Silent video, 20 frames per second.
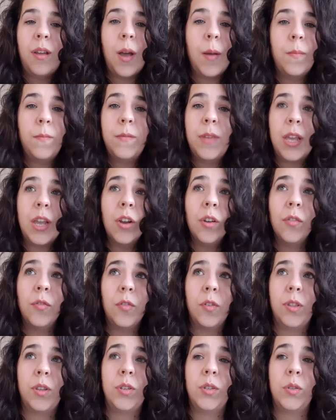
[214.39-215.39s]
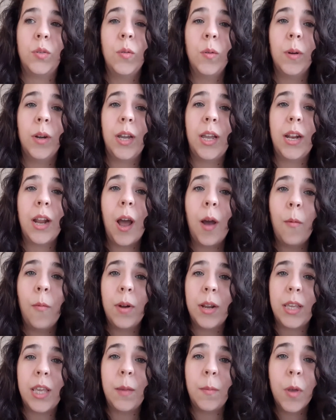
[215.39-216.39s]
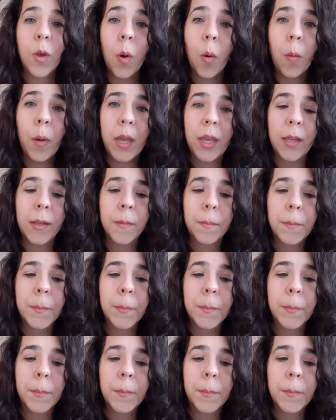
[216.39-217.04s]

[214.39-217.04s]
I'm here for this story, and I want to keep going.